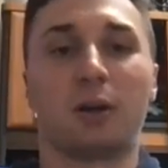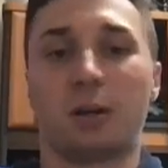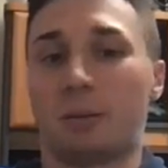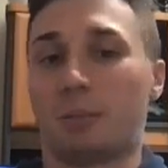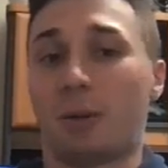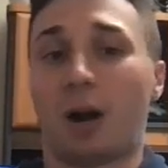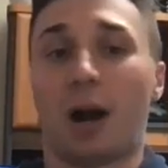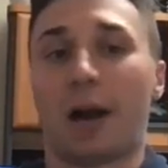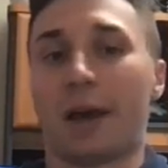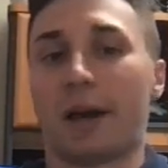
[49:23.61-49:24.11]

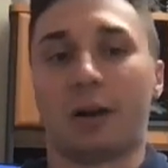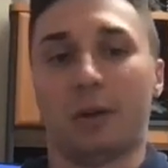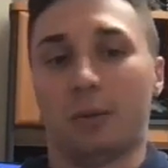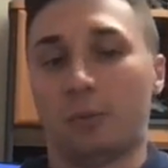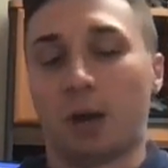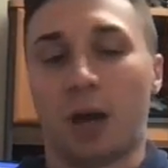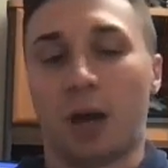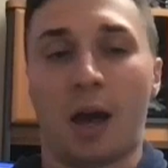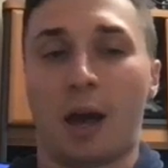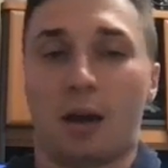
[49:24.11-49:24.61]
Maya,
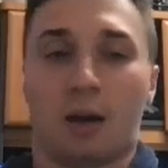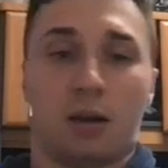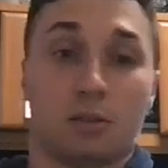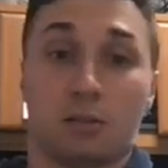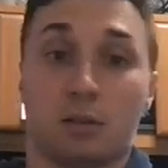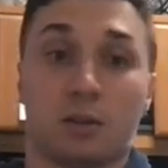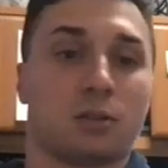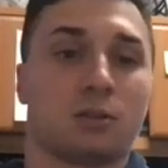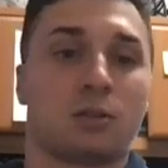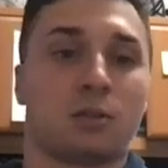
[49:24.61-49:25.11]

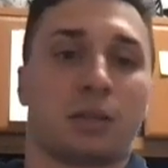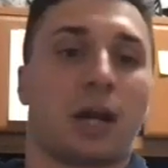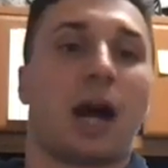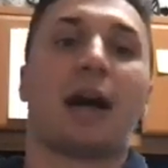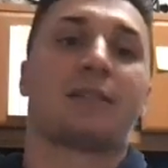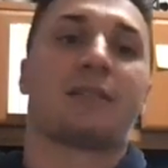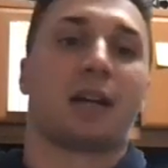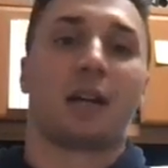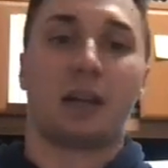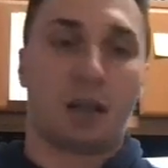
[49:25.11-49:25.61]
it's
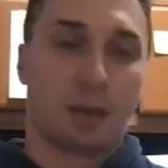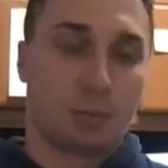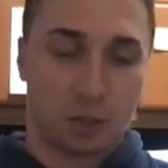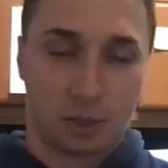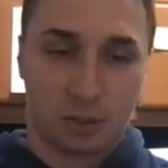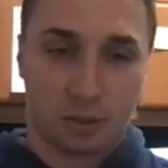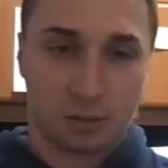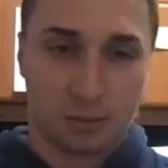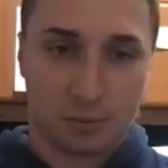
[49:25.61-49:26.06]
not dynamic